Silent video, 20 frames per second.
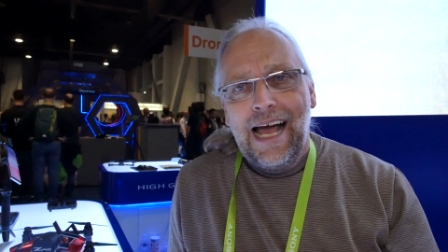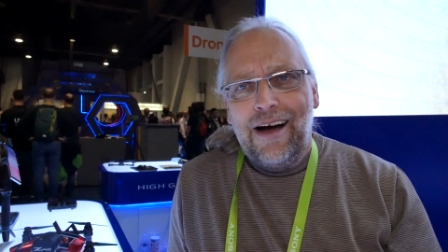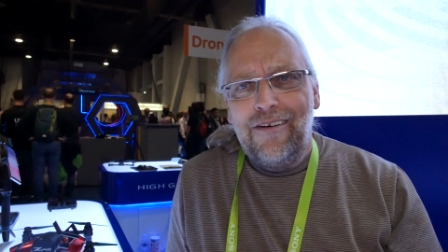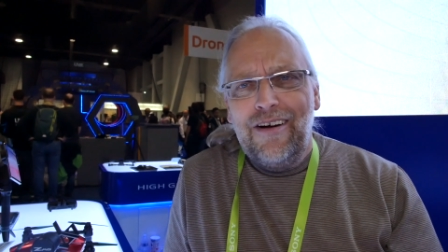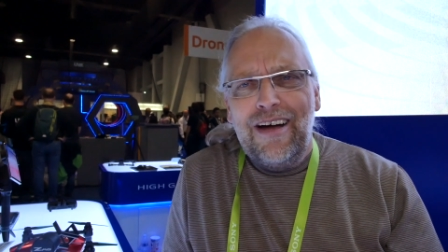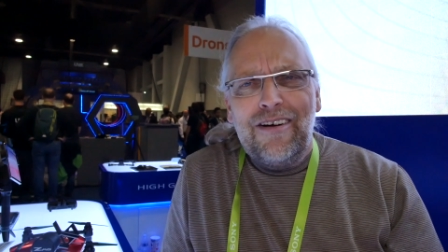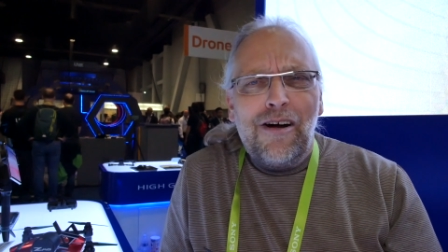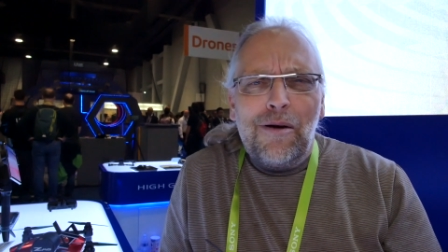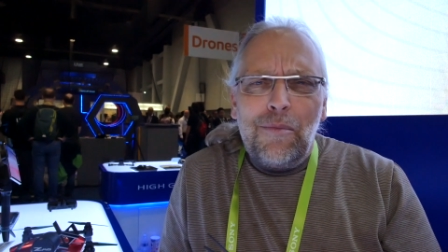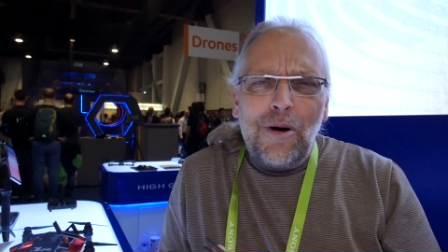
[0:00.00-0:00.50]

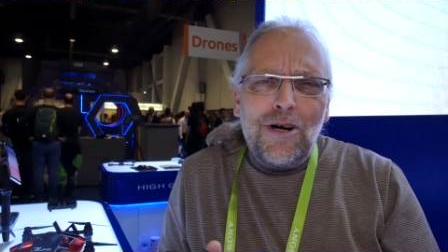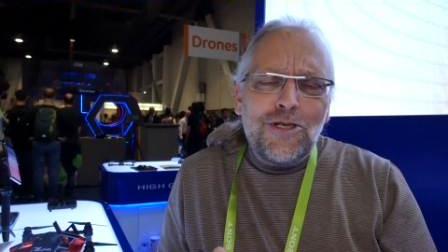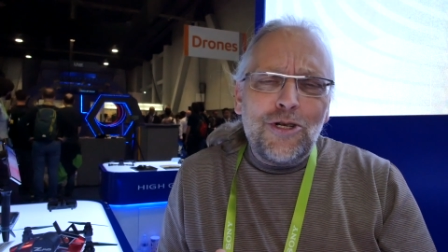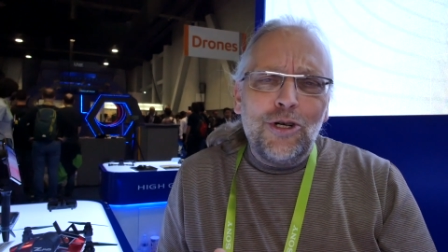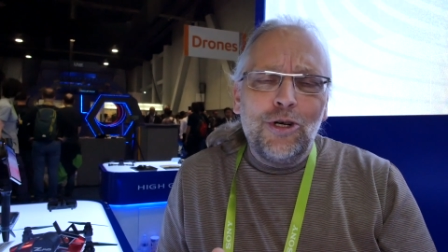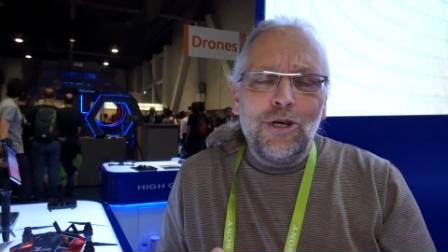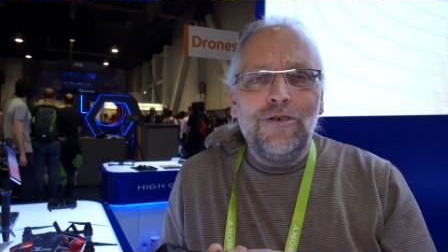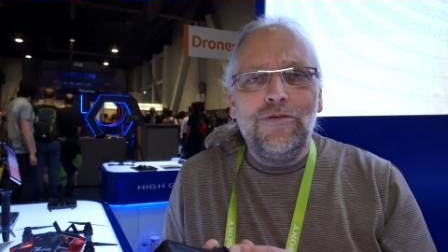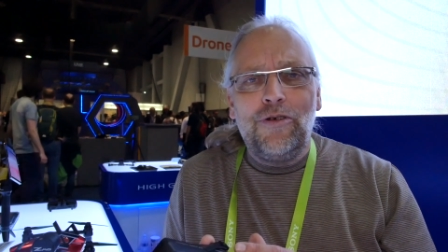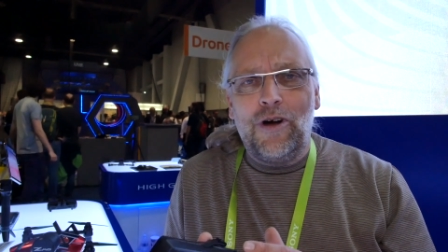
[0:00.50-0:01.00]
However, I'm
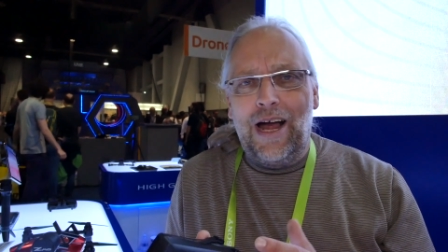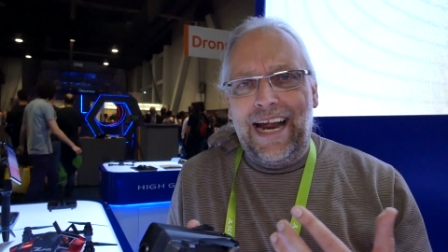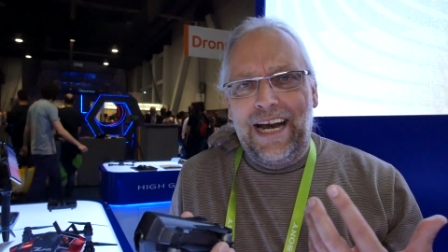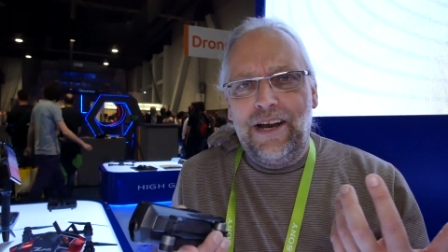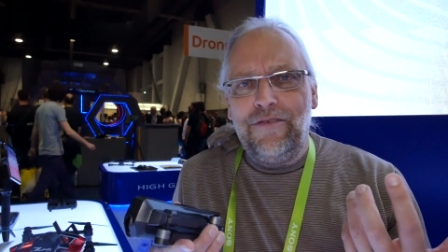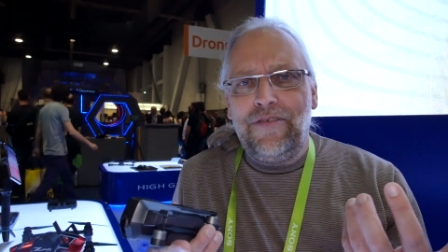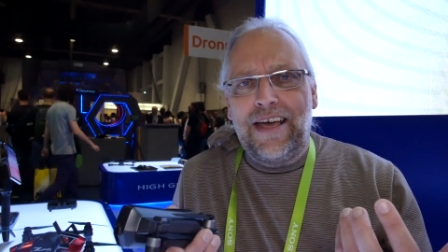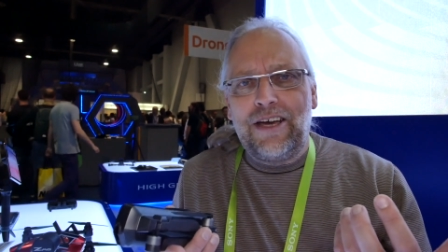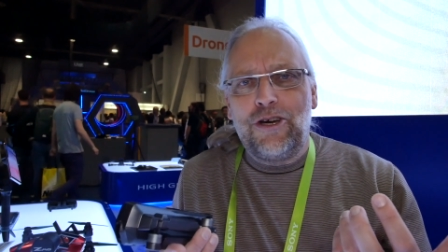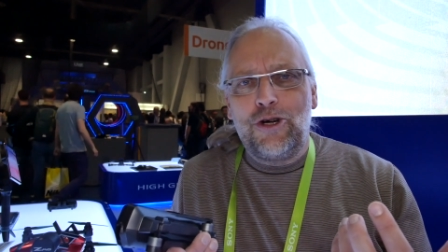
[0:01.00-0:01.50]
also looking for
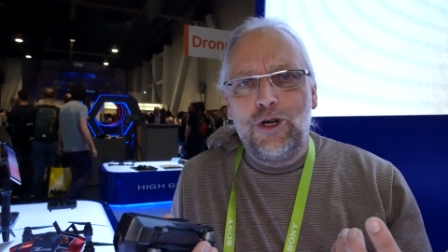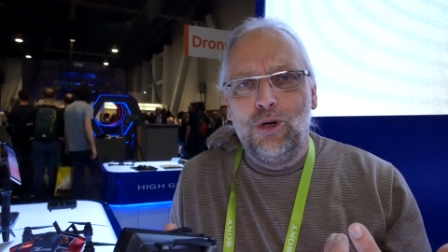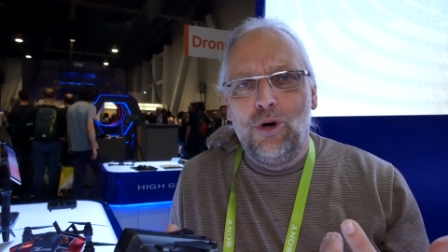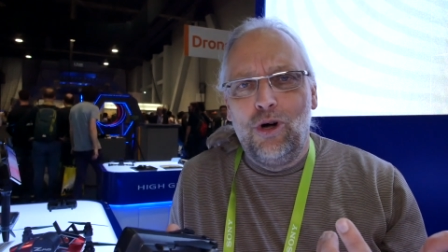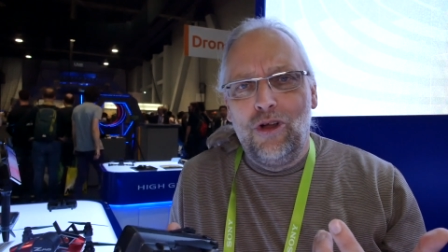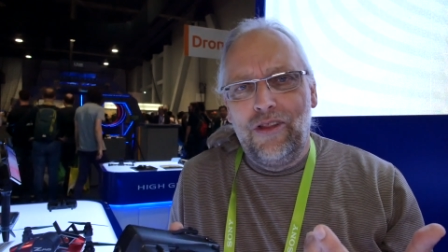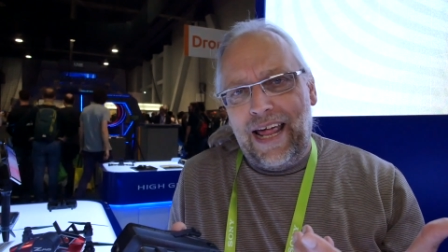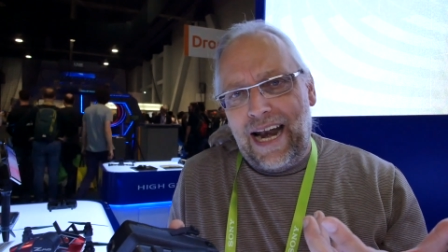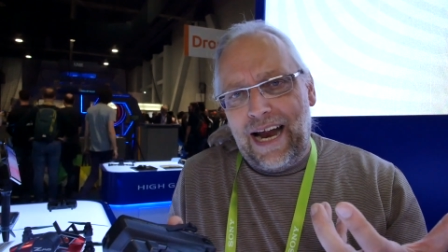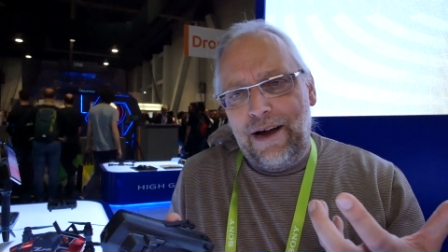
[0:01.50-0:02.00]
anything
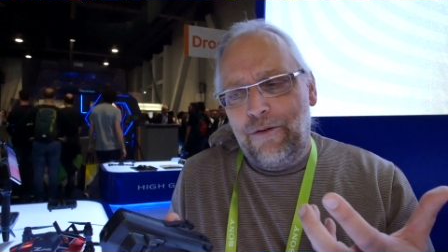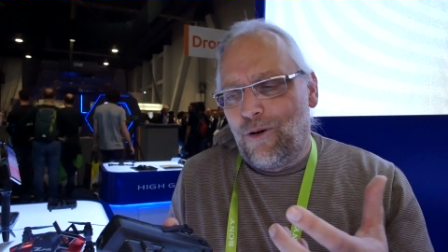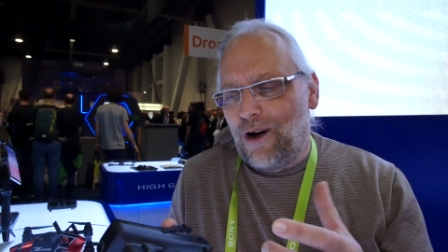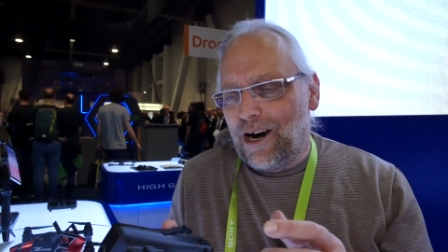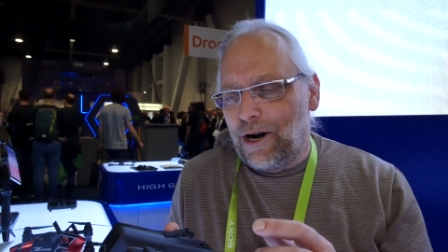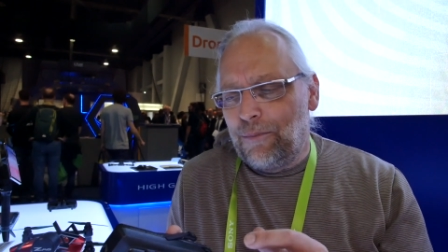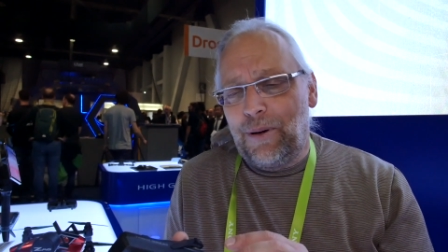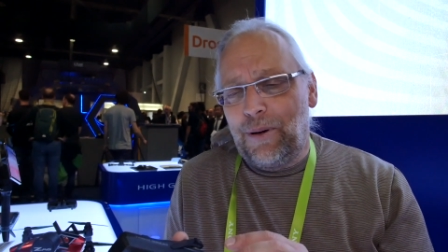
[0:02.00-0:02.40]
cool that I want